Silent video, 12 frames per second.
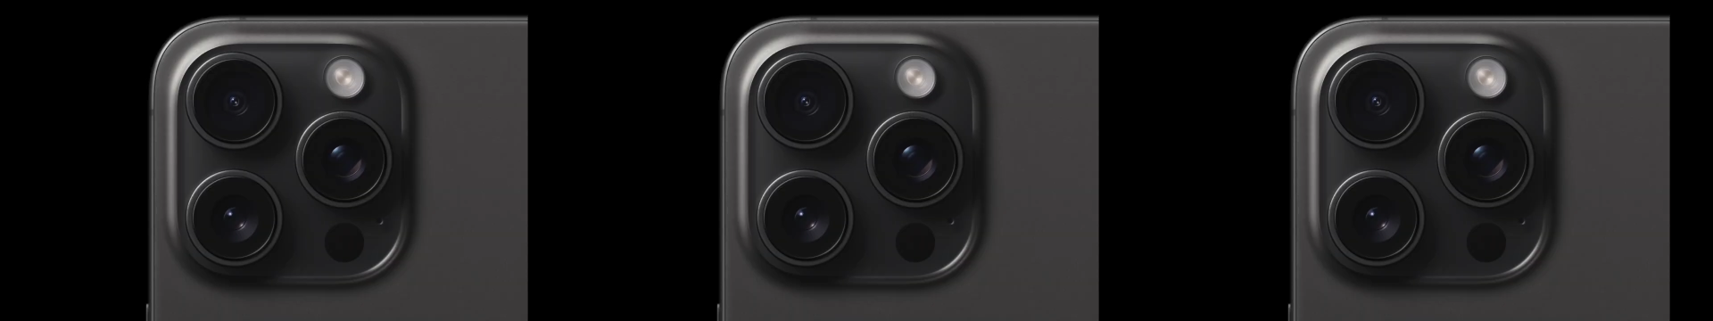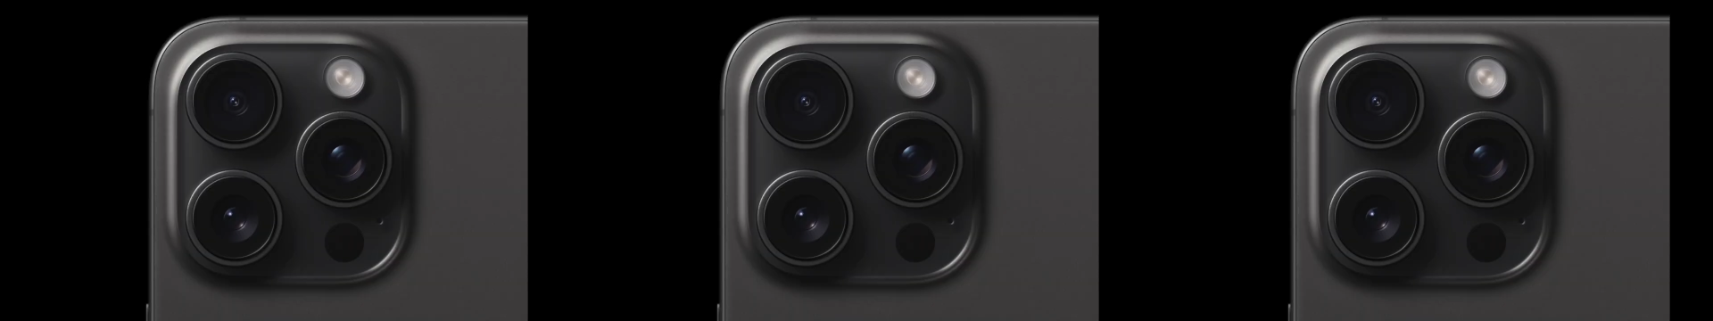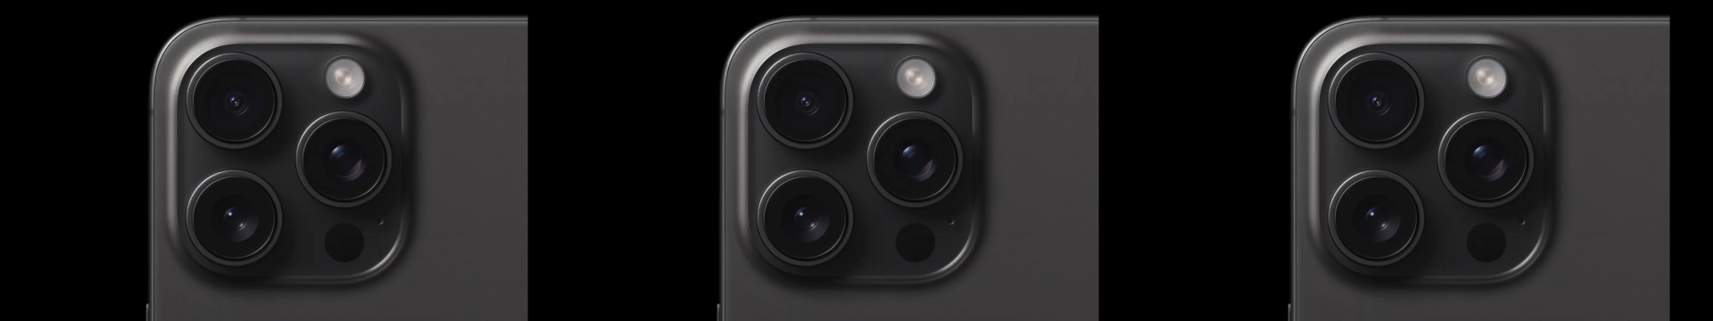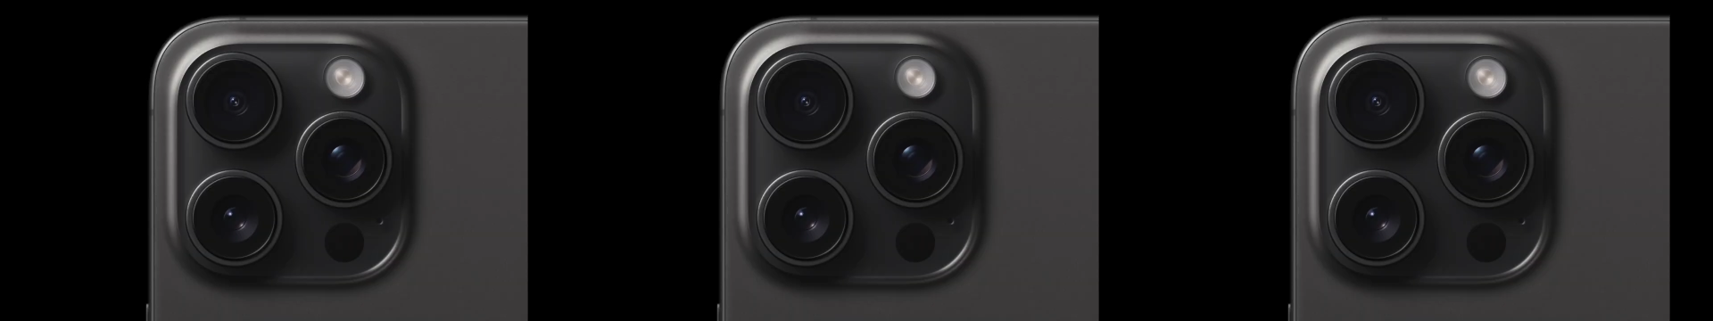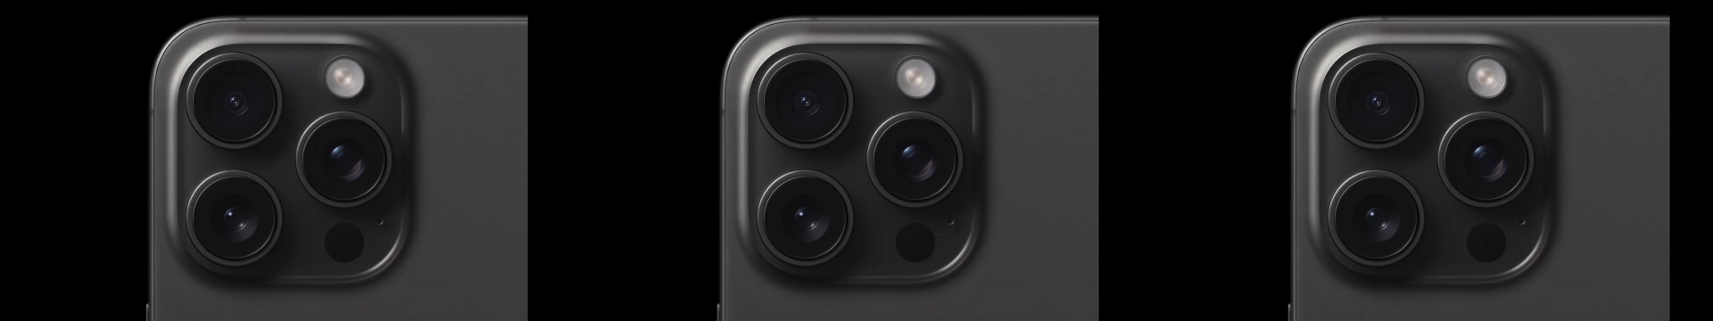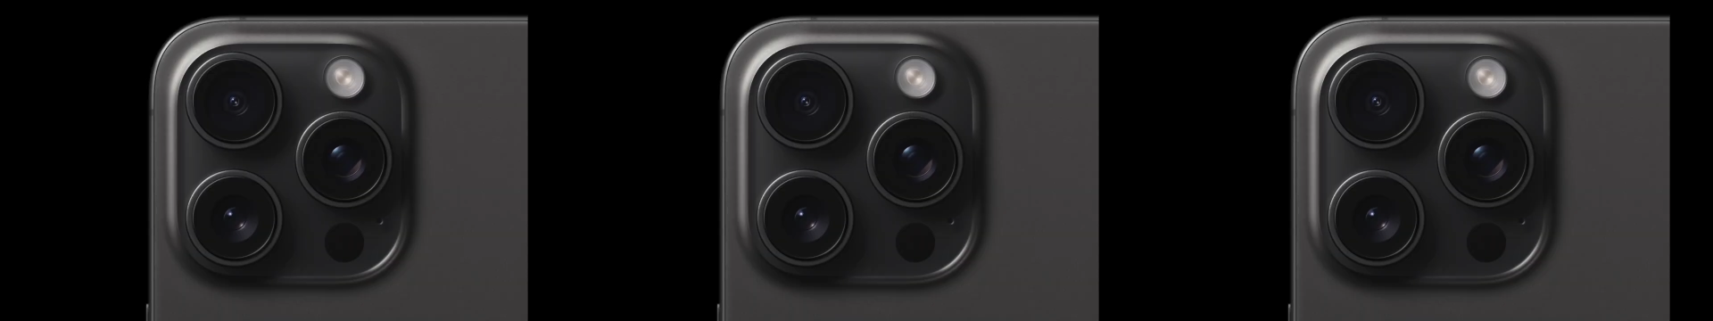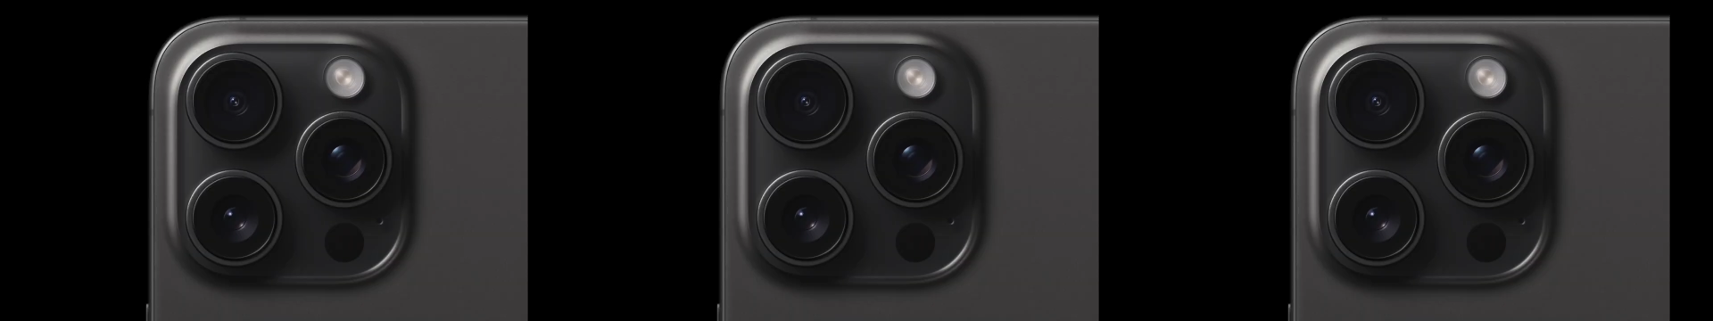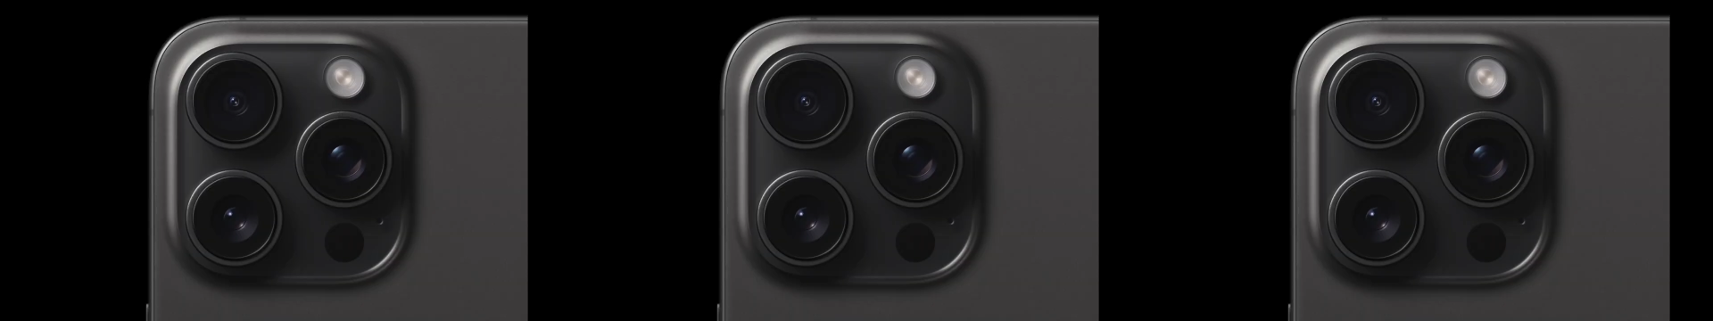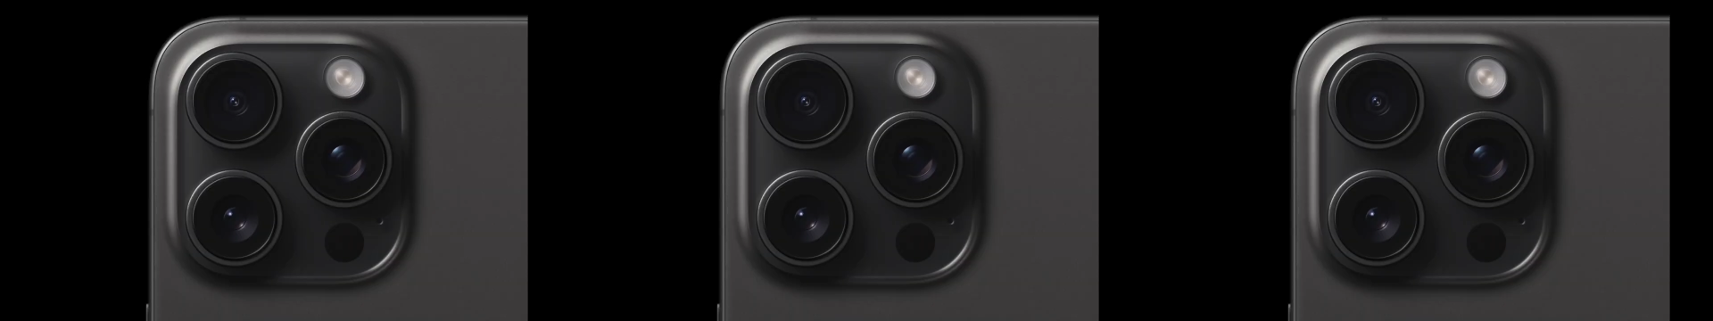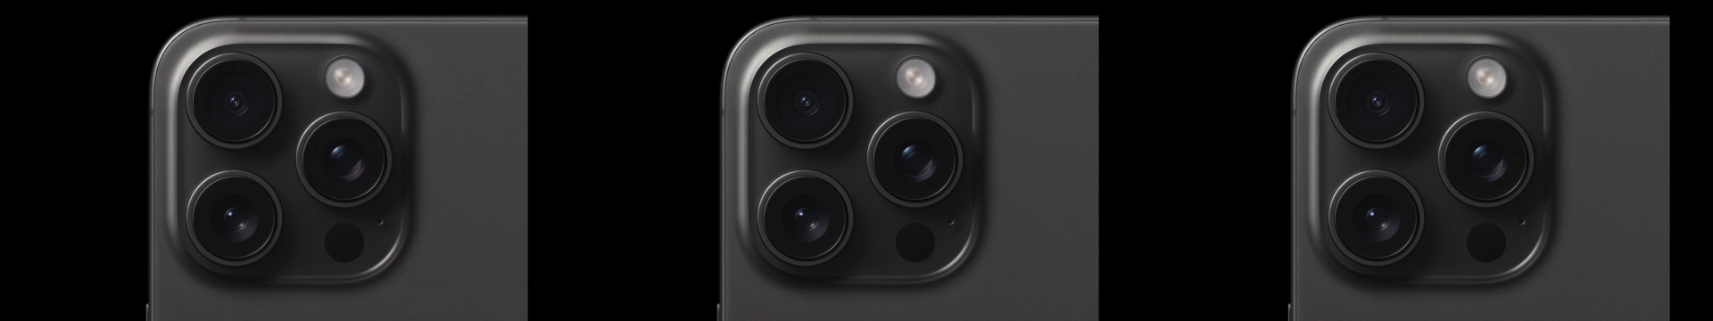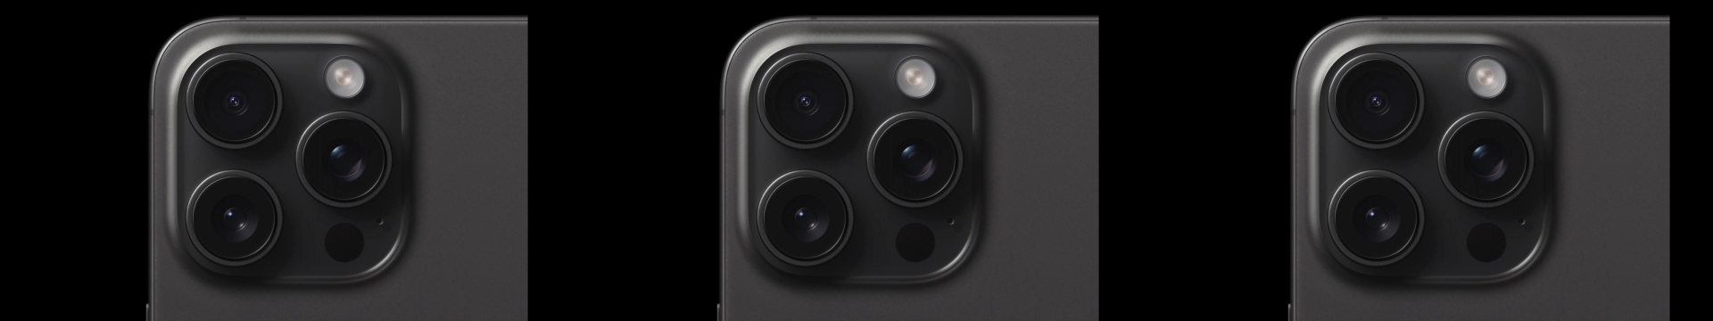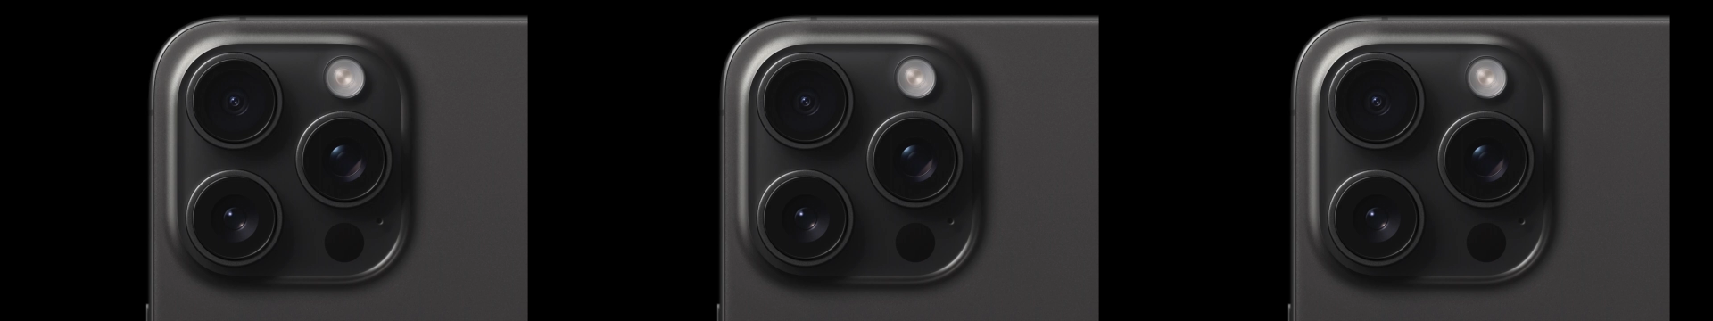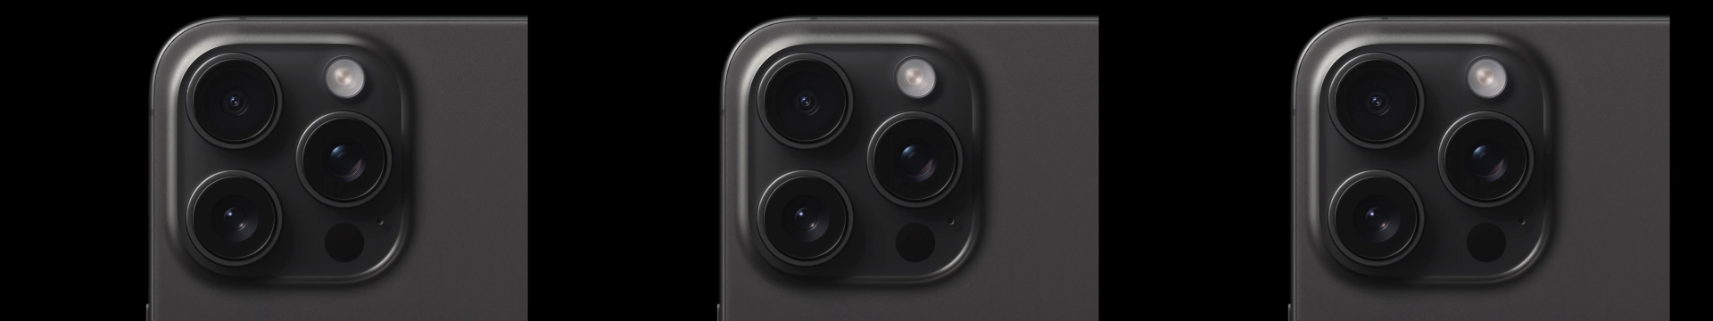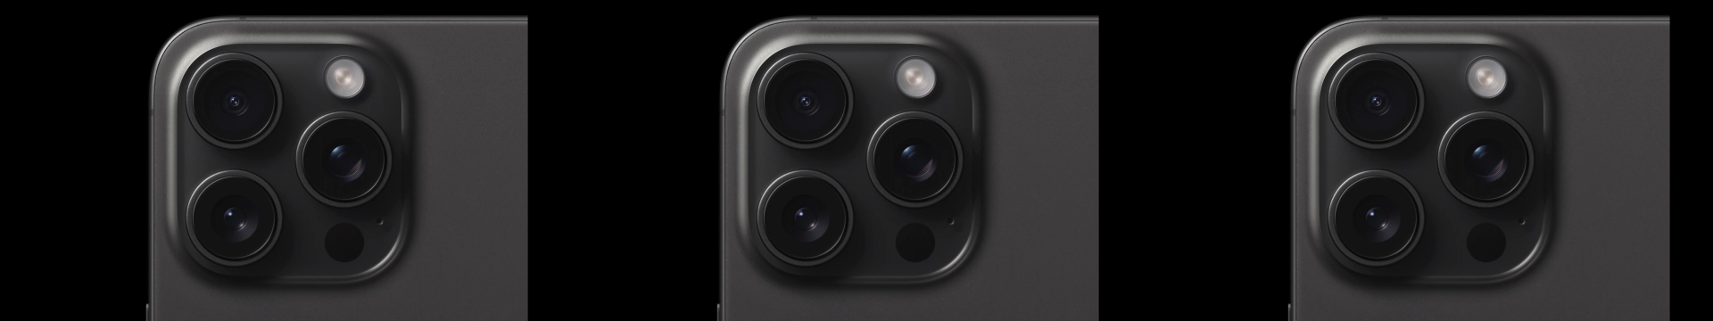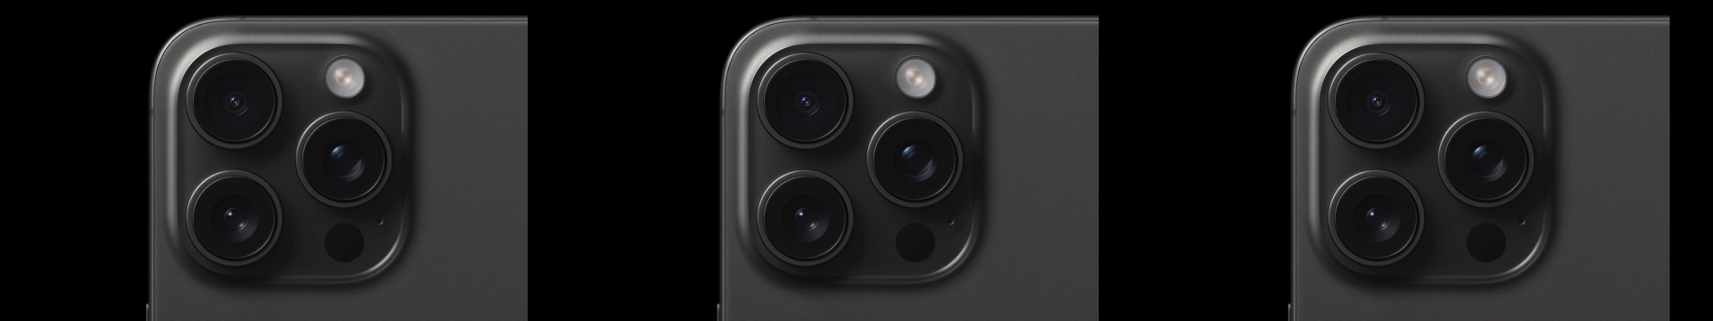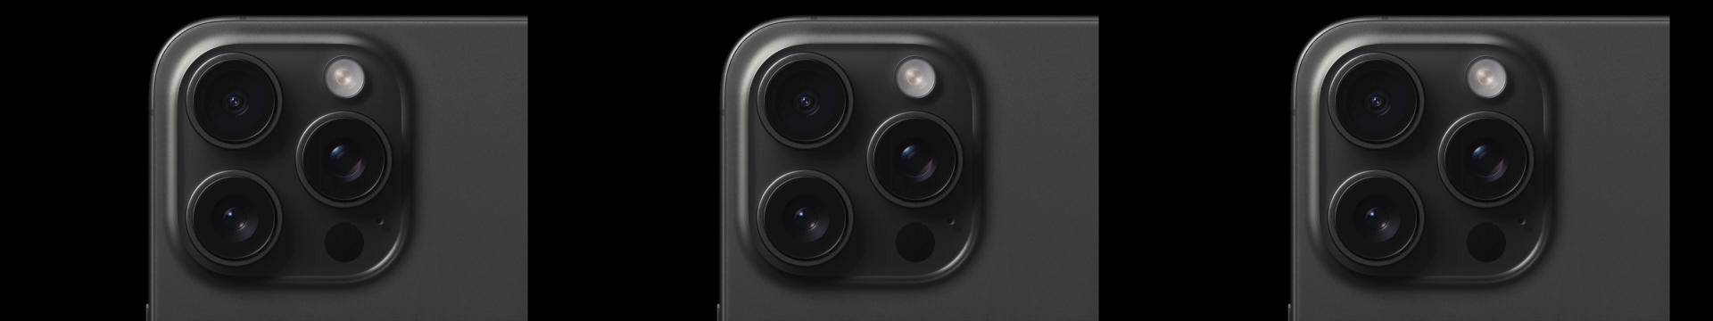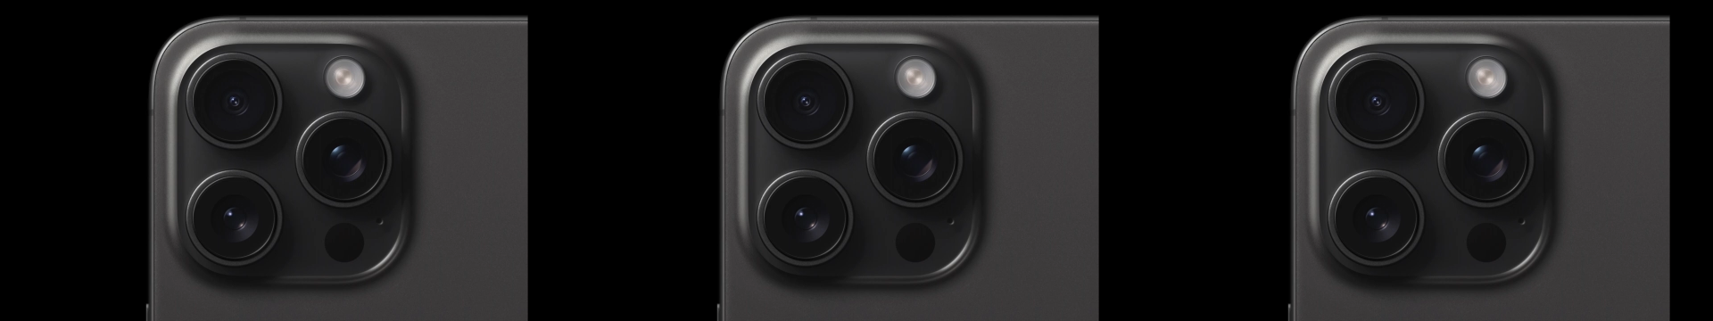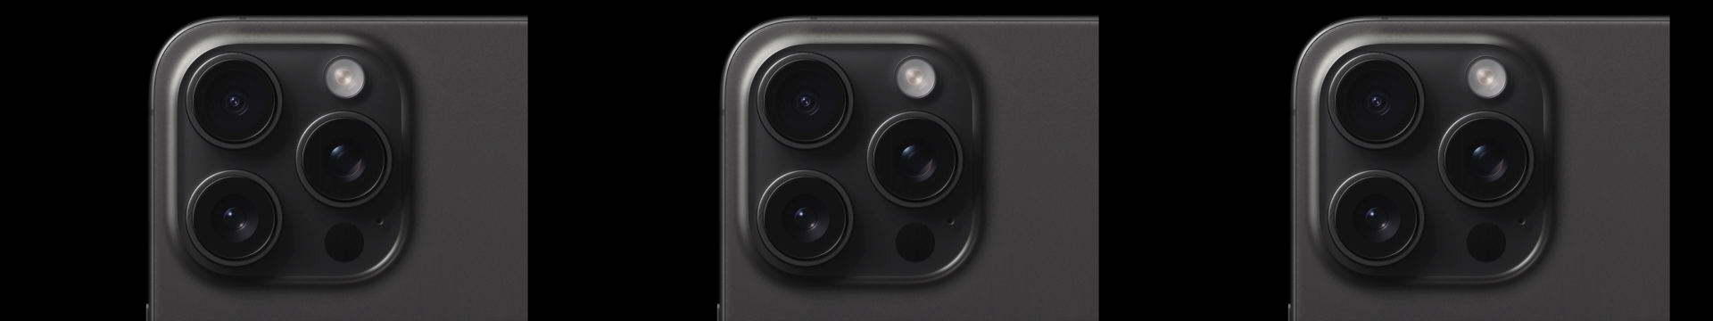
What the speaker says: Nobody's mouth can be seen.